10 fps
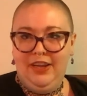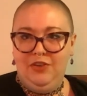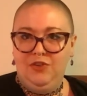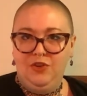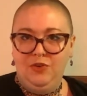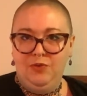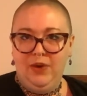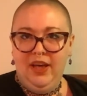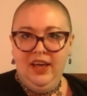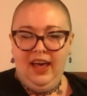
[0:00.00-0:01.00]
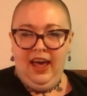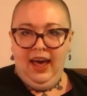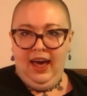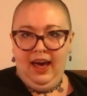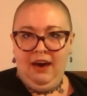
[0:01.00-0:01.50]
into
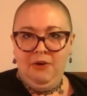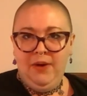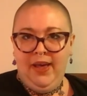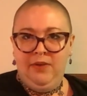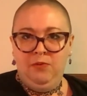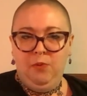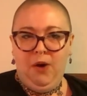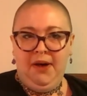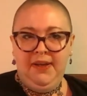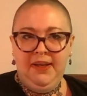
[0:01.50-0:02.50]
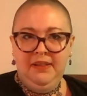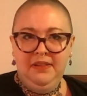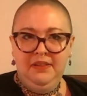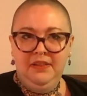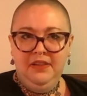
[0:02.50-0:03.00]
how and why